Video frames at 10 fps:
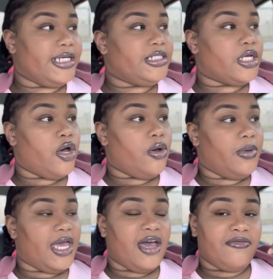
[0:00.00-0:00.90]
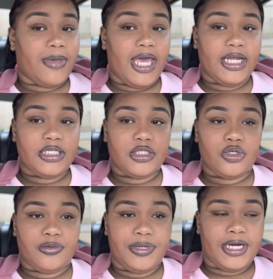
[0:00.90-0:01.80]
so we have made it
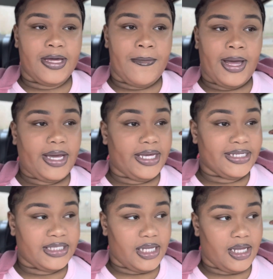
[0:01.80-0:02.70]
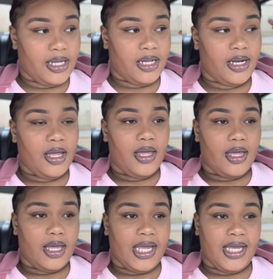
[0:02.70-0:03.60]
to pick up my cousin
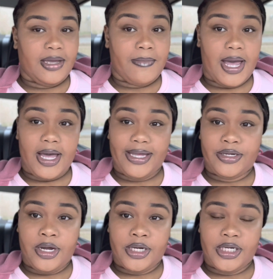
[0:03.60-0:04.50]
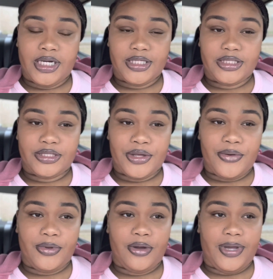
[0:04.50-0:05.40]
and my goddaughter. So
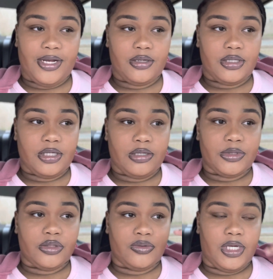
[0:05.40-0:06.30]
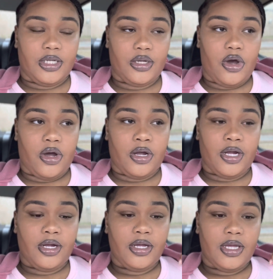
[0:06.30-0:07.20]
we are waiting on them to get in the
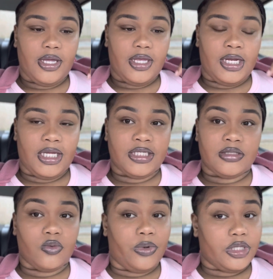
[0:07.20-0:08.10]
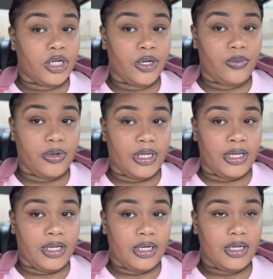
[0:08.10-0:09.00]
car. It is
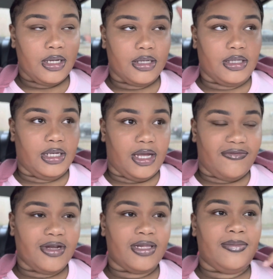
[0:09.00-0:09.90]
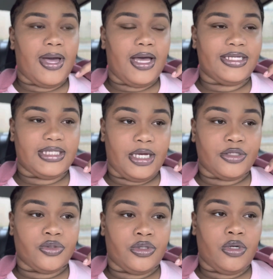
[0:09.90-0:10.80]
1.31 definitely behind
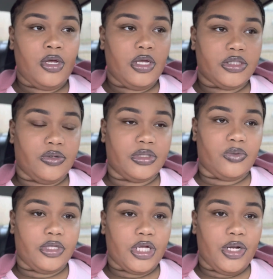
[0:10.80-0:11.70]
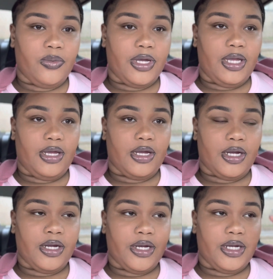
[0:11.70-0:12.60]
schedule. So it's 131
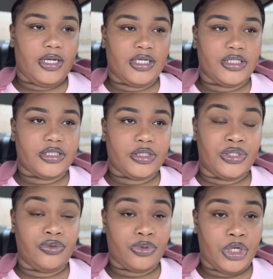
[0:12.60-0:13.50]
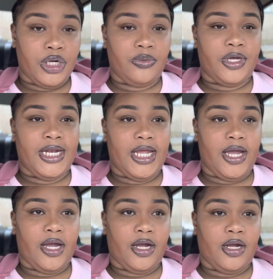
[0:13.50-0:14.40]
here, it's 231
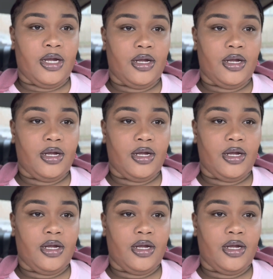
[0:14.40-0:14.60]
there.